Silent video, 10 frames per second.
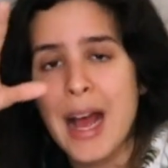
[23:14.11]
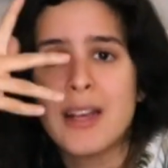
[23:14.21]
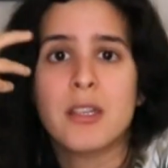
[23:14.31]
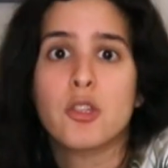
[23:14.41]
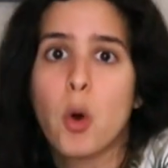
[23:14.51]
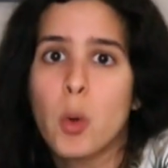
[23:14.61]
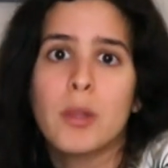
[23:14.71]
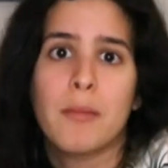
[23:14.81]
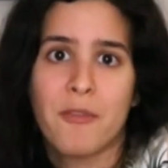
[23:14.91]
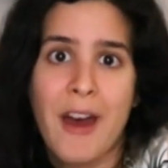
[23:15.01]
has its
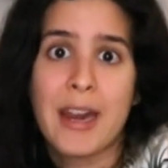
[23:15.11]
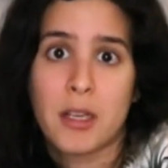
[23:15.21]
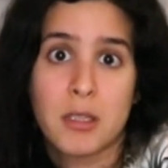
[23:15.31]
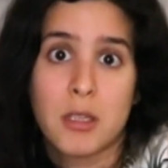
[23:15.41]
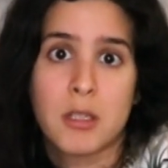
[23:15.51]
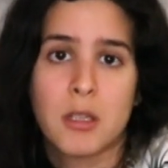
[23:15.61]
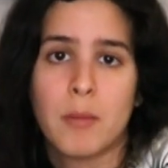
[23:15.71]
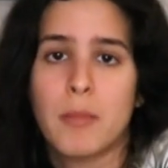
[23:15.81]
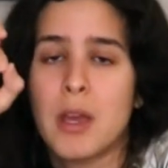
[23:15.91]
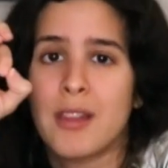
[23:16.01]
own lymphatic
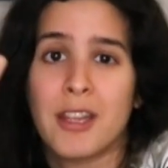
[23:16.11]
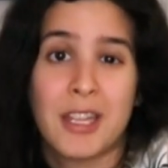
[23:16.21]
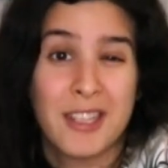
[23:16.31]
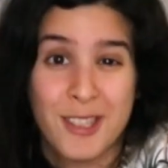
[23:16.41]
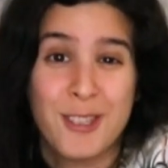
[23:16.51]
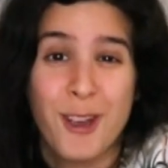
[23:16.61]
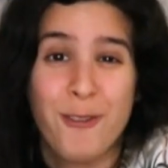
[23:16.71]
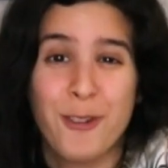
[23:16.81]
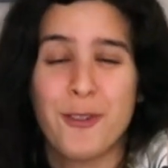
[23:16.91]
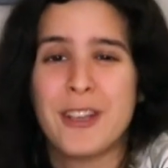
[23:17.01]
system that they
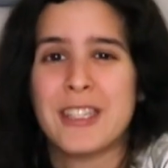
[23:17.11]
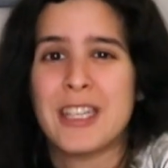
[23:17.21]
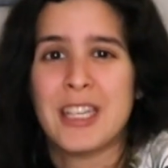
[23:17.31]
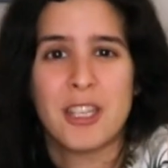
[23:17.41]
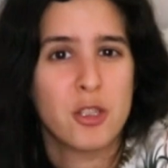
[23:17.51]
discovered recently.